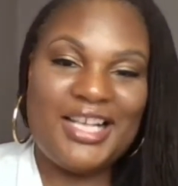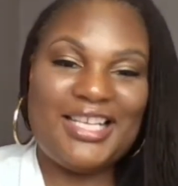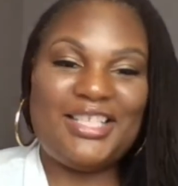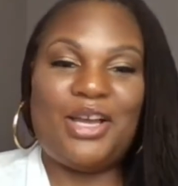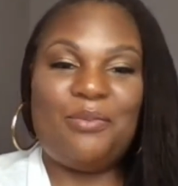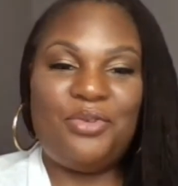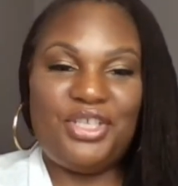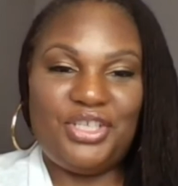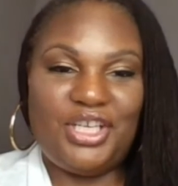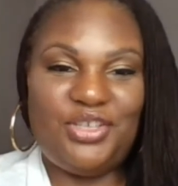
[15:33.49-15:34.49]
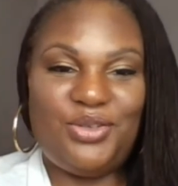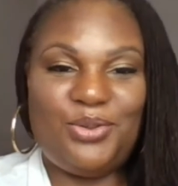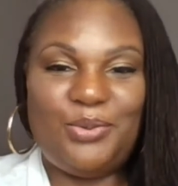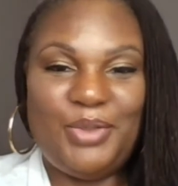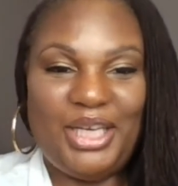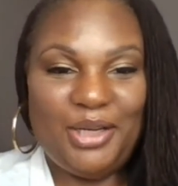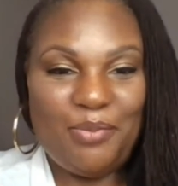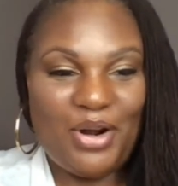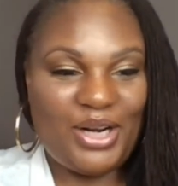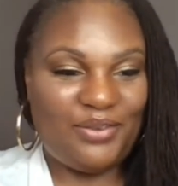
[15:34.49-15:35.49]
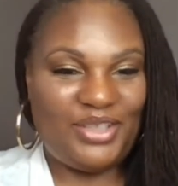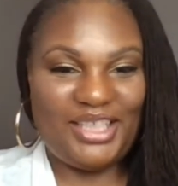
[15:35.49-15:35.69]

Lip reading: So I appreciate you being a part of